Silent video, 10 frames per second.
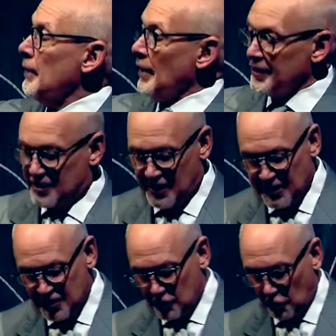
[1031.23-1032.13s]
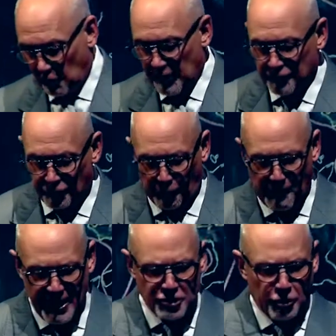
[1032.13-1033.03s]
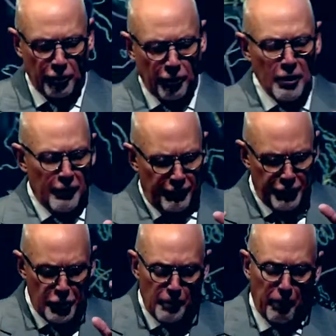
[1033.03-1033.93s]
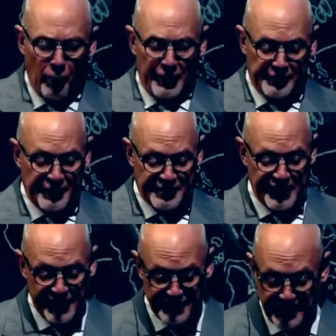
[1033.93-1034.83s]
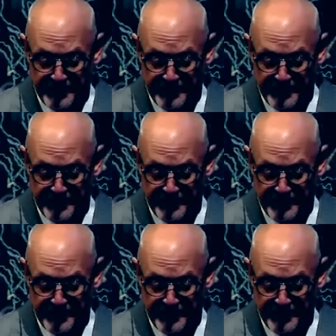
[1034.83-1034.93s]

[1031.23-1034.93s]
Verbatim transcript: It's this transformational viewpoint that says,